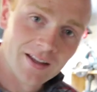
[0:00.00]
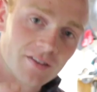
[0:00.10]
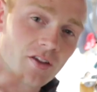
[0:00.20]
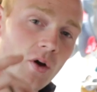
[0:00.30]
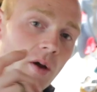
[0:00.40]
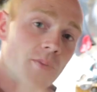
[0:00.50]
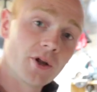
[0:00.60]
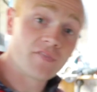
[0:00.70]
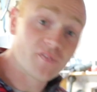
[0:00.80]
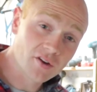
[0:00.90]
So I
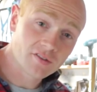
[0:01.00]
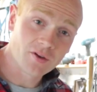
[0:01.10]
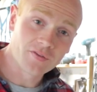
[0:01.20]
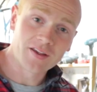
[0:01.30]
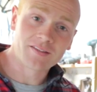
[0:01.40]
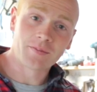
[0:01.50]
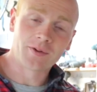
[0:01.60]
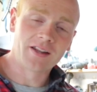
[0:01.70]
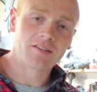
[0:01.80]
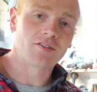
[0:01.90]
put a photo of this up
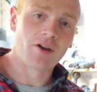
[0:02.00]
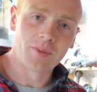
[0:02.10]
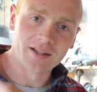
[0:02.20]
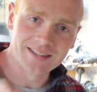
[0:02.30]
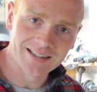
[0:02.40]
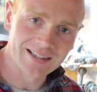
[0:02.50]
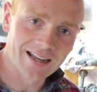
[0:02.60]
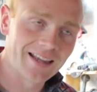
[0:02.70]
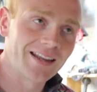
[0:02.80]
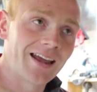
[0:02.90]
on Instagram, but I didn't
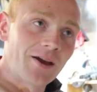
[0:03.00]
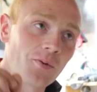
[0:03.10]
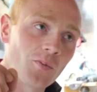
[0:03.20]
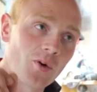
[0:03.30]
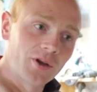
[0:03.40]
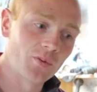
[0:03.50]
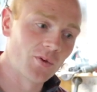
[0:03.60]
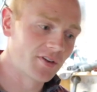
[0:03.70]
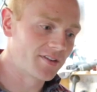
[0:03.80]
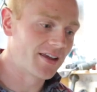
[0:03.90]
let out what it
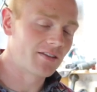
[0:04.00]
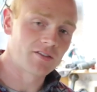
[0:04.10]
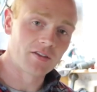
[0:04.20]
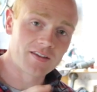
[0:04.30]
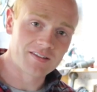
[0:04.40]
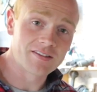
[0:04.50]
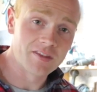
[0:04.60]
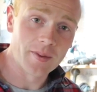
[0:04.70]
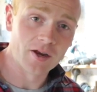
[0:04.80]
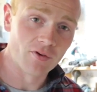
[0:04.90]
was yet. So this is the big